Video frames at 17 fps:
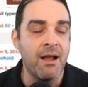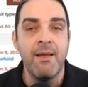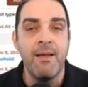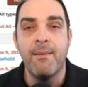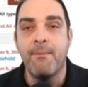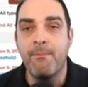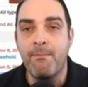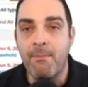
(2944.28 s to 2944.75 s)

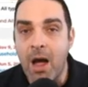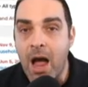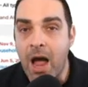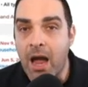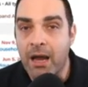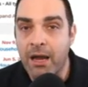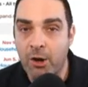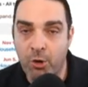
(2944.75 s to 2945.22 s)

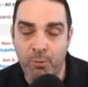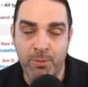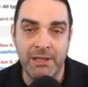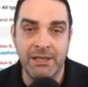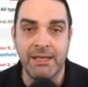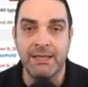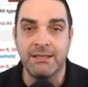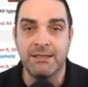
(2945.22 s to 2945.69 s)
my open
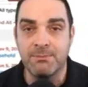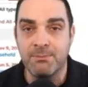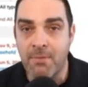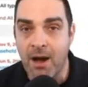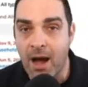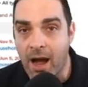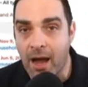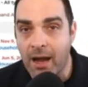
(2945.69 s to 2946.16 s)
leads,
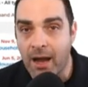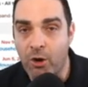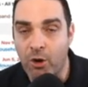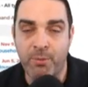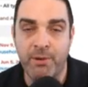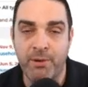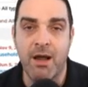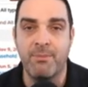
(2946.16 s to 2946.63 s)
my
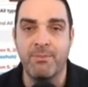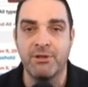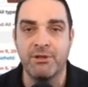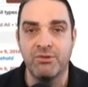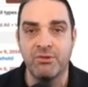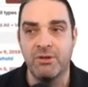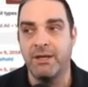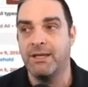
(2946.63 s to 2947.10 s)
open
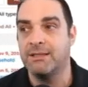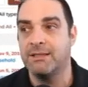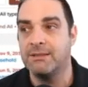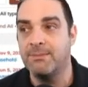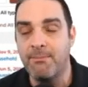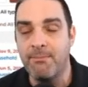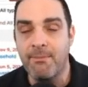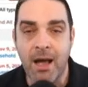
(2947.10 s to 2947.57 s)
opportunities,
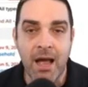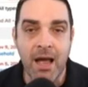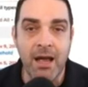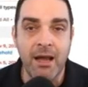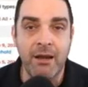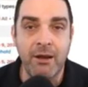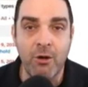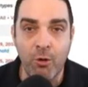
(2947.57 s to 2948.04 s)

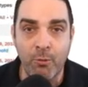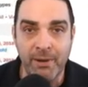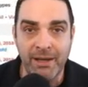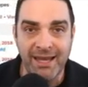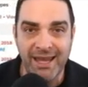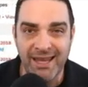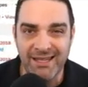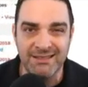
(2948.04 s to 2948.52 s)
my open
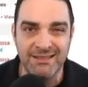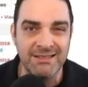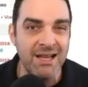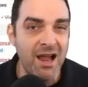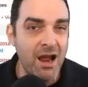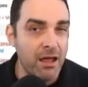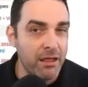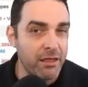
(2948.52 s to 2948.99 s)
cases,
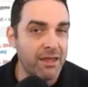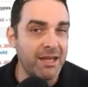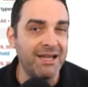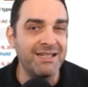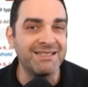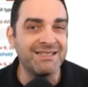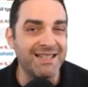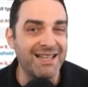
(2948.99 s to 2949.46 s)

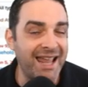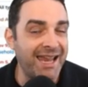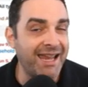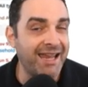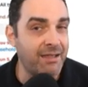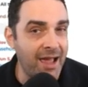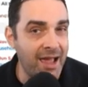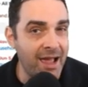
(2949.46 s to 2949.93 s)
things like
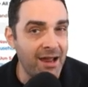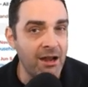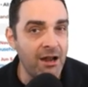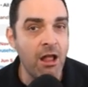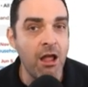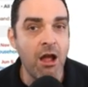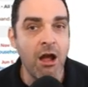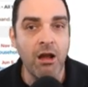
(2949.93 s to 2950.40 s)
that
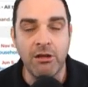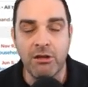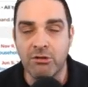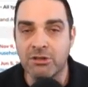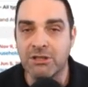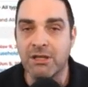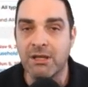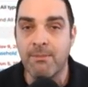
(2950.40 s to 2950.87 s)
are
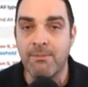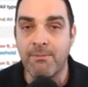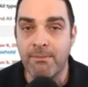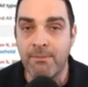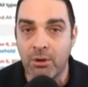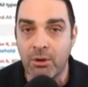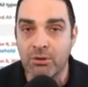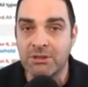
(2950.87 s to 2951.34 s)
usually
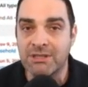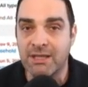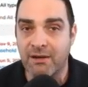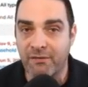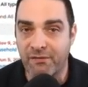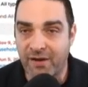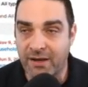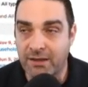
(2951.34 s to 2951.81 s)
most
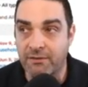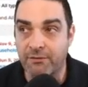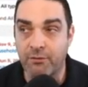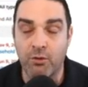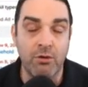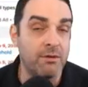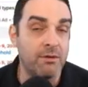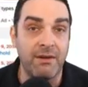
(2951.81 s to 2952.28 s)
effective,
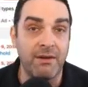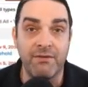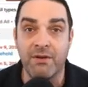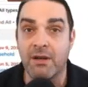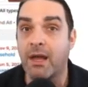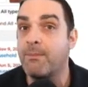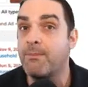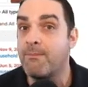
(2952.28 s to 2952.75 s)
or even
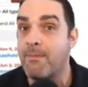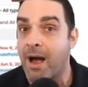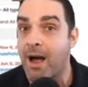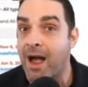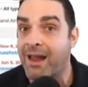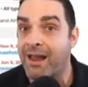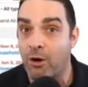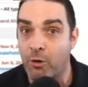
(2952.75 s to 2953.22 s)
like
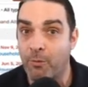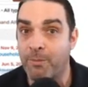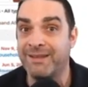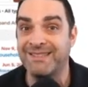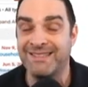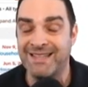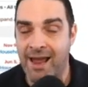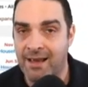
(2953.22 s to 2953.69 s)
my open
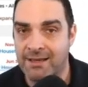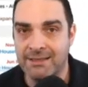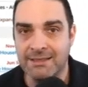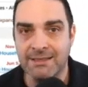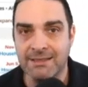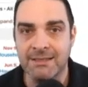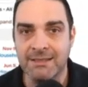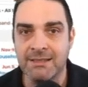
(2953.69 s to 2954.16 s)
tasks.